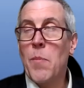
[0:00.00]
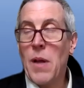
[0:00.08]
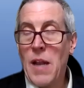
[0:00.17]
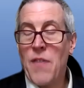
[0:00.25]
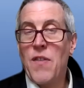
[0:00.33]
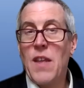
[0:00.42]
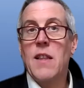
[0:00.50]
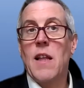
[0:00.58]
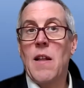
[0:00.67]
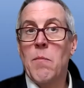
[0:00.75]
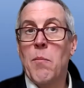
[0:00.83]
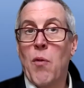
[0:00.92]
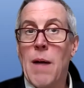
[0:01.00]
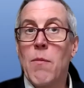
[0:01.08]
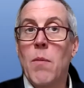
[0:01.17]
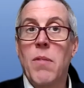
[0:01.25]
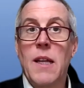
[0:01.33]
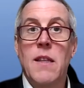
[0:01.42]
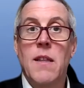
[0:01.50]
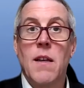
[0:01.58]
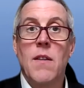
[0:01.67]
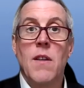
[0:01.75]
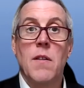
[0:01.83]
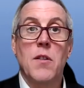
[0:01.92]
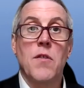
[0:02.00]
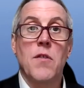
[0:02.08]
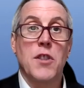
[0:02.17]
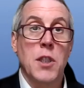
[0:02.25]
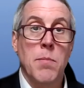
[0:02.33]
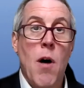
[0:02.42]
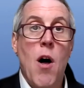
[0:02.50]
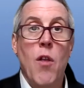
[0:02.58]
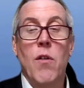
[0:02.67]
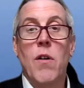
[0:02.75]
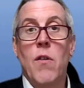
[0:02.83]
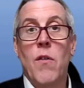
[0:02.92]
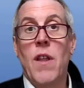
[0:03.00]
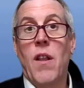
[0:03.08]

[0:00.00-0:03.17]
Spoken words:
but I think that probably the smaller,